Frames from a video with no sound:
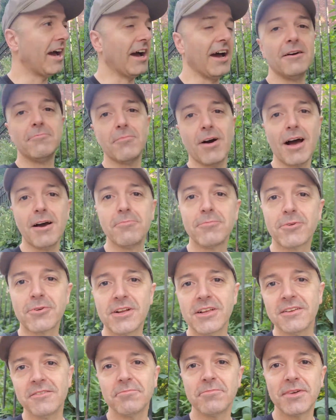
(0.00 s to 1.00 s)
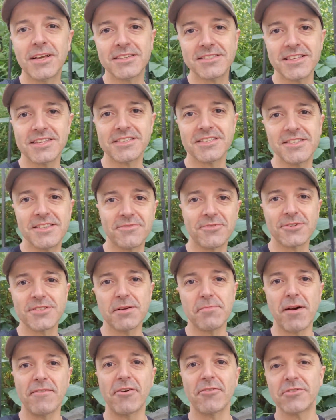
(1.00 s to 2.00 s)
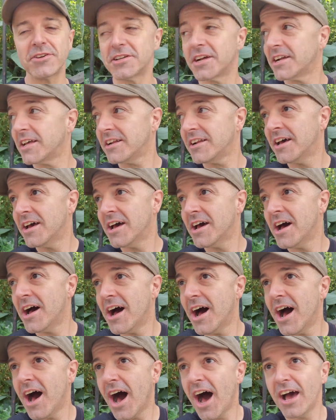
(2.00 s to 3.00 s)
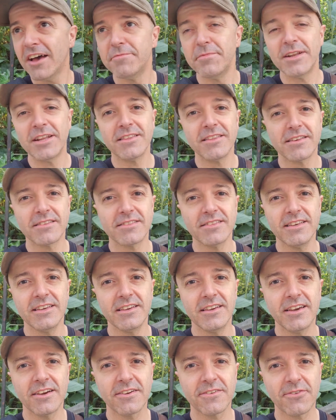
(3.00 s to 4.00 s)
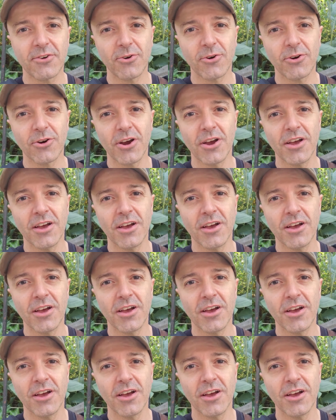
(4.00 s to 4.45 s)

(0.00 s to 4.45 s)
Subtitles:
I'm learning because this is the first time I've ever done it. I've been in this league for